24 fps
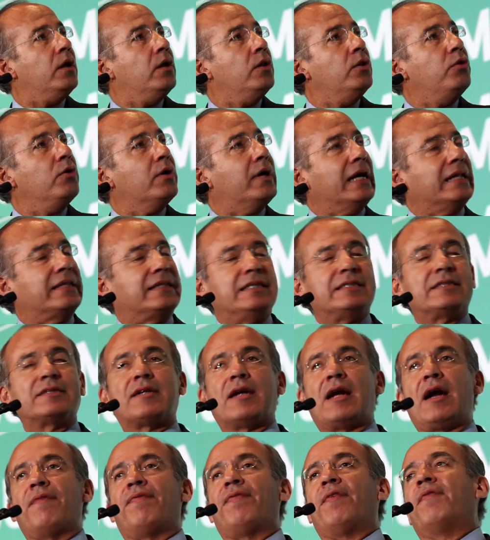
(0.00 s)
Look at this
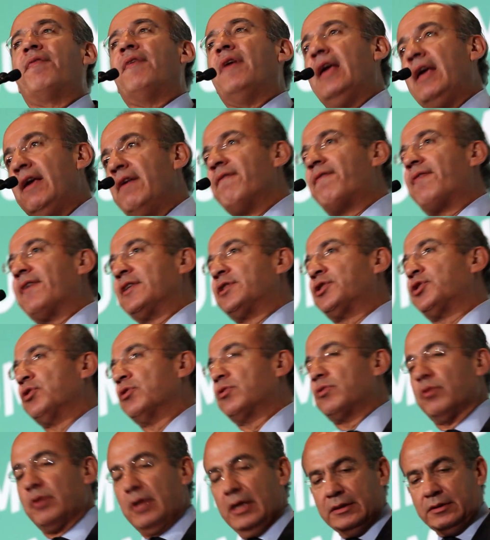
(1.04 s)
graph of
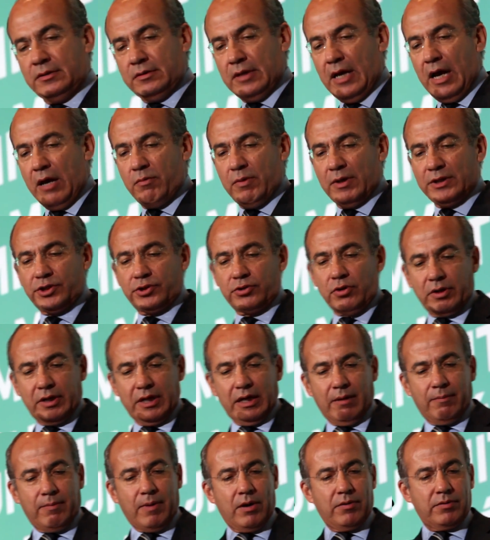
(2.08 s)
infrastructure. I was
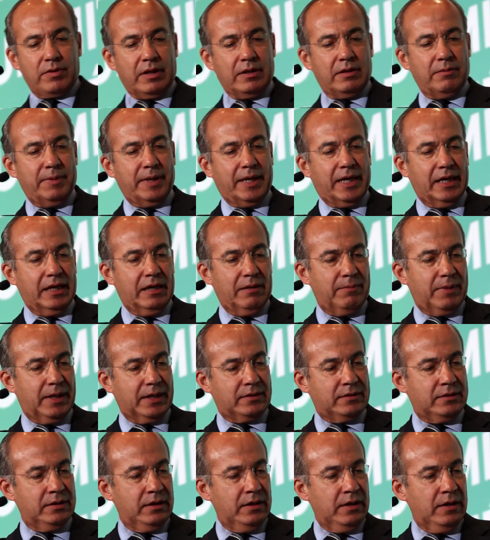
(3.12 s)
talking about at the beginning,
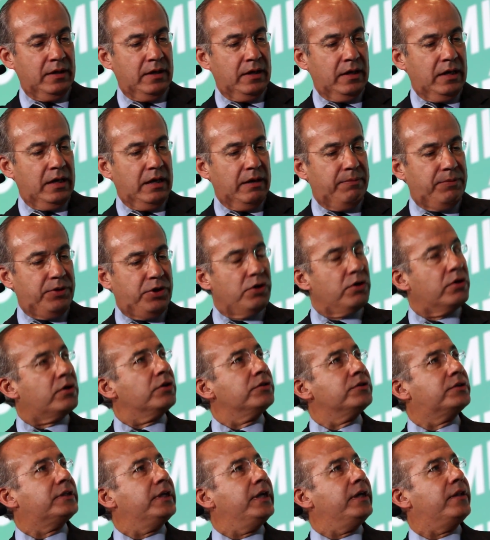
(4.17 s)
but if you
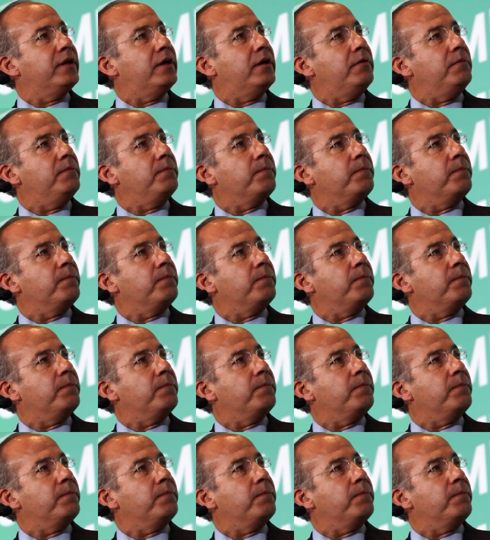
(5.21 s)
consider